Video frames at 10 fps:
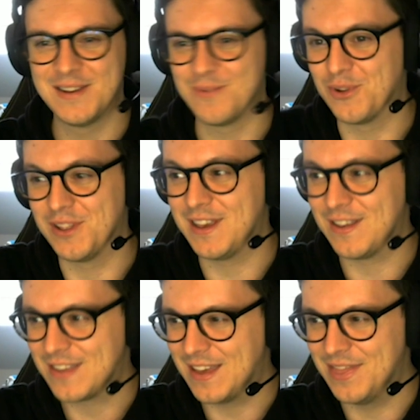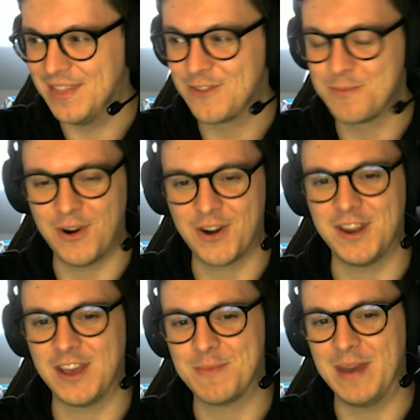released in this part of the
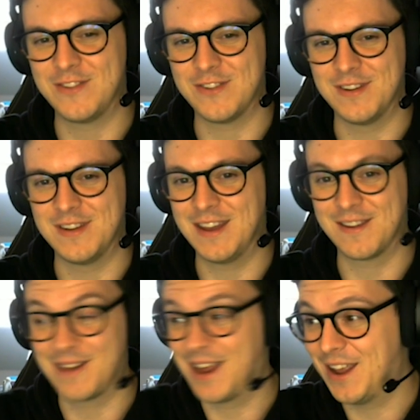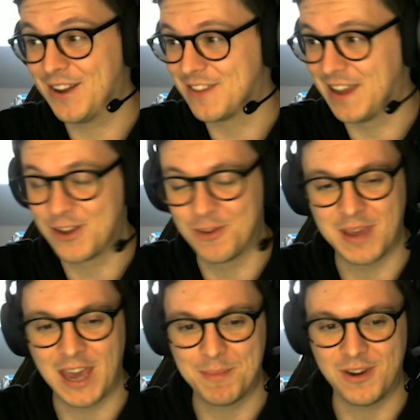expansion, and honestly, I couldn't be
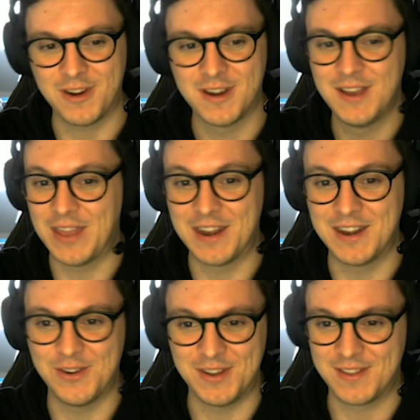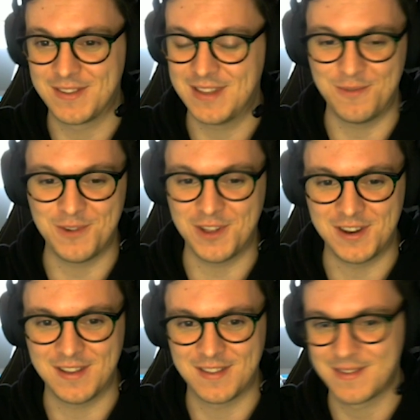happier. They nailed it. They really
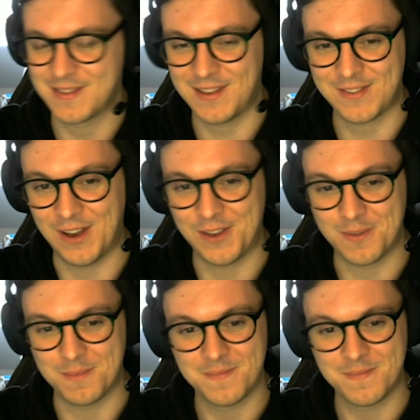did. It's awesome.